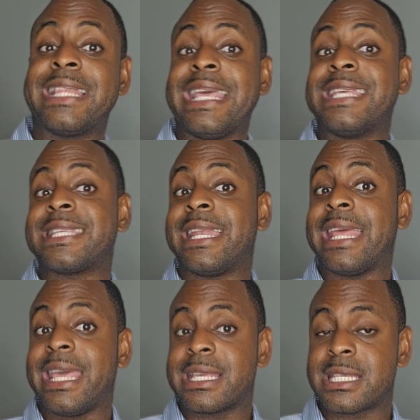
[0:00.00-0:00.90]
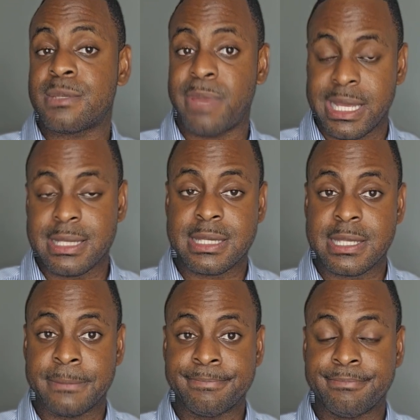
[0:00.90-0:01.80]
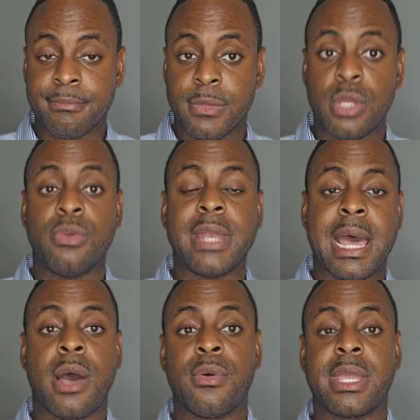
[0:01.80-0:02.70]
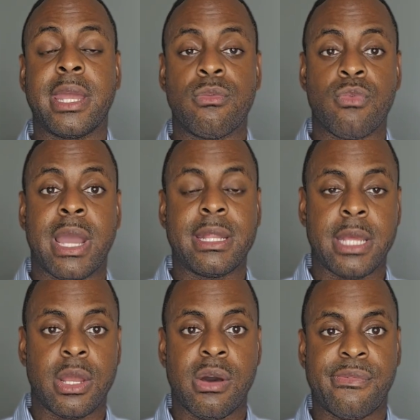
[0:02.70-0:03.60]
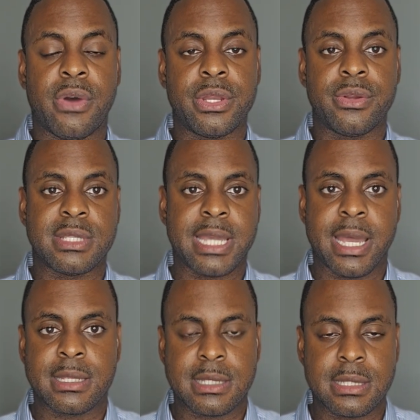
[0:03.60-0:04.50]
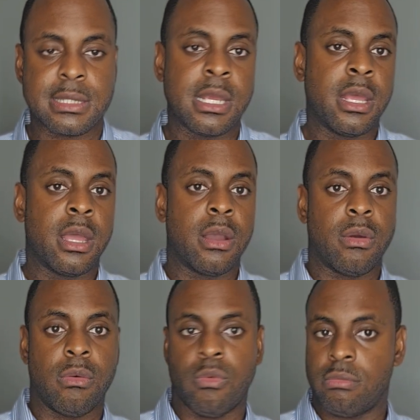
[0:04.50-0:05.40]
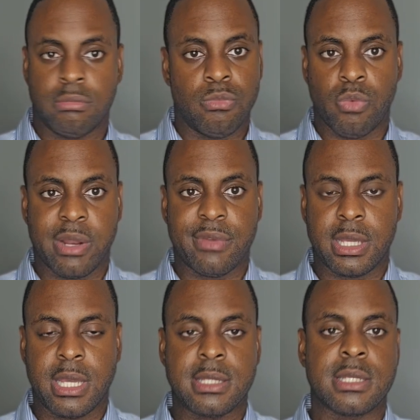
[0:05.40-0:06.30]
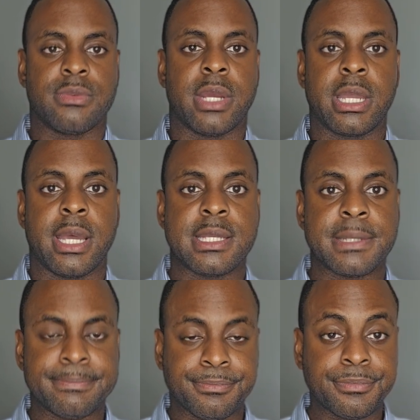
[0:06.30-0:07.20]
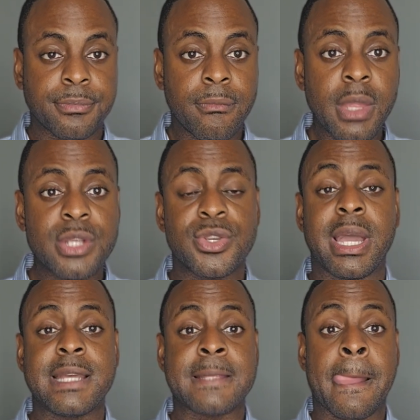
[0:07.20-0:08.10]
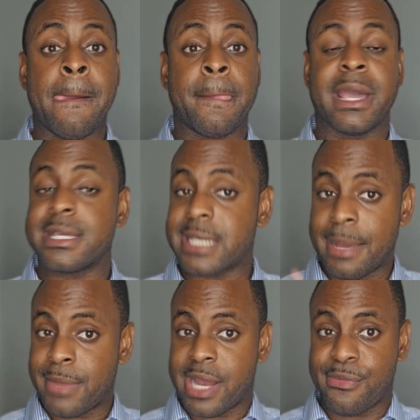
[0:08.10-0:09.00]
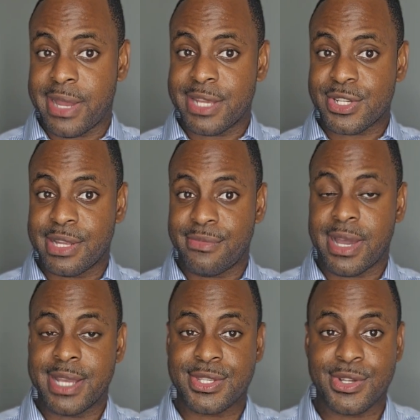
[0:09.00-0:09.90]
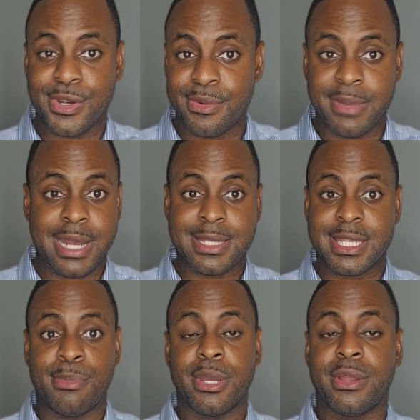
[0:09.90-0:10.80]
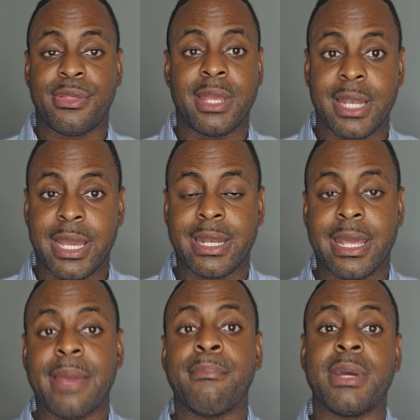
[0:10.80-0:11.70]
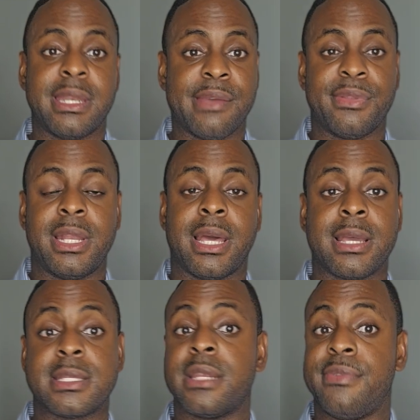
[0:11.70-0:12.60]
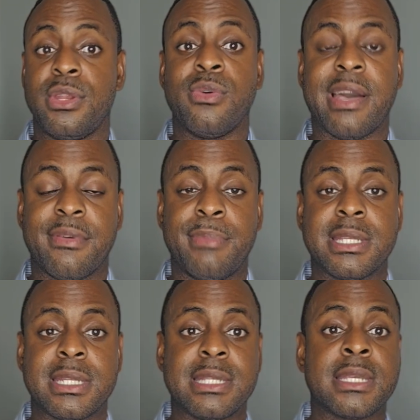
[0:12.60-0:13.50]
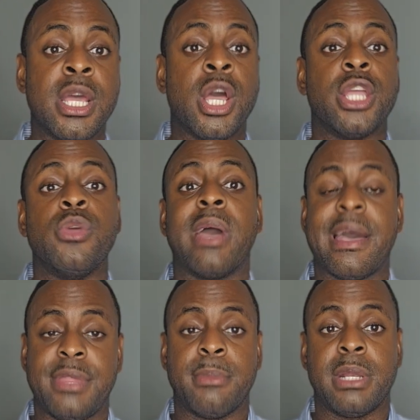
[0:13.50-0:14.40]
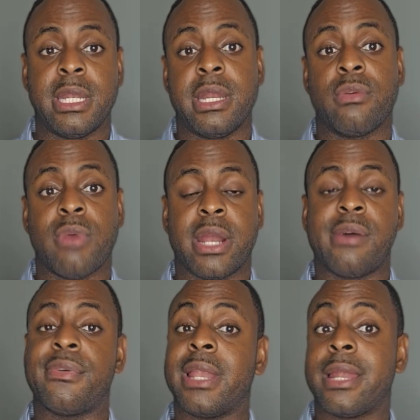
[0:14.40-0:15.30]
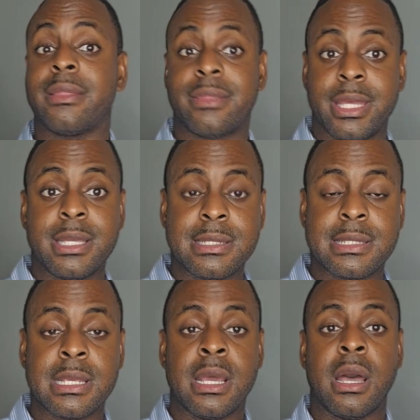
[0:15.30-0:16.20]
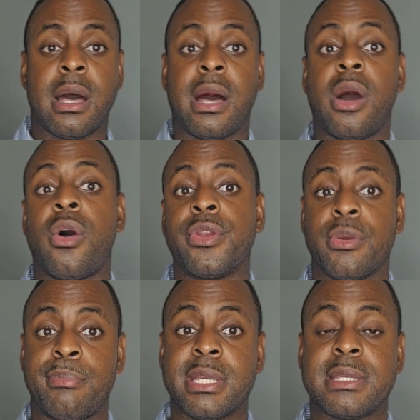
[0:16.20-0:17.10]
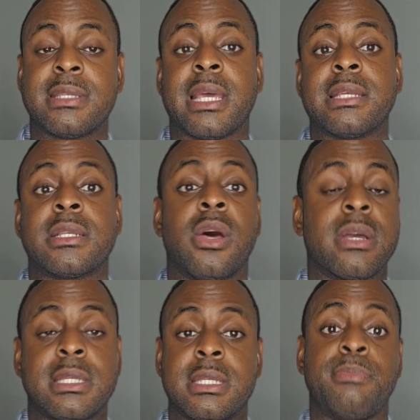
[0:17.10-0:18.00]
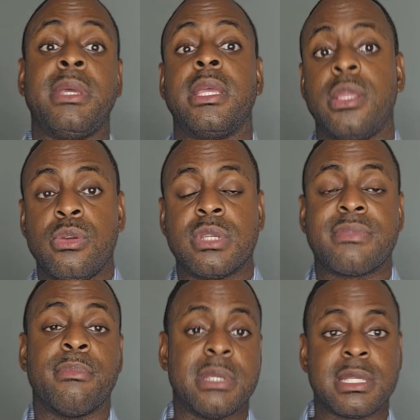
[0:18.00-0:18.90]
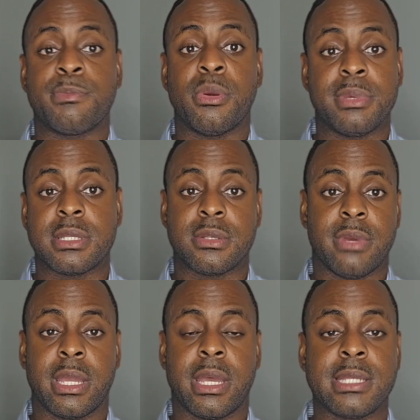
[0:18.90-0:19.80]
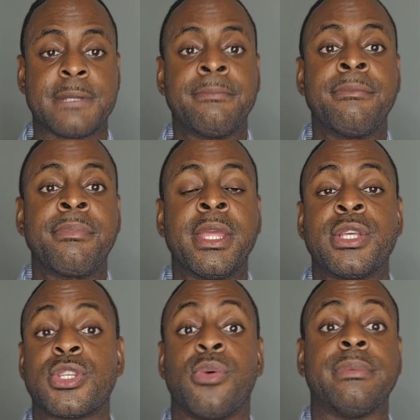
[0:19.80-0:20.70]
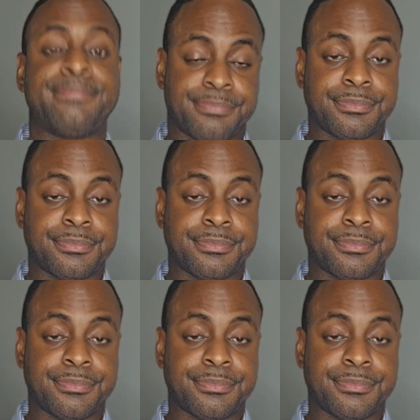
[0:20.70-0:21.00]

is an expense, you now can write that off on your taxes, whatever the case is, right, guys? So guys, like I said, I'm not a financial advisor, I'm not a CPA or anything like that, but definitely, like I said, if you do have a business, you have the ability to write off a lot of things on your business, as long as it's being used for business purposes, right, guys? So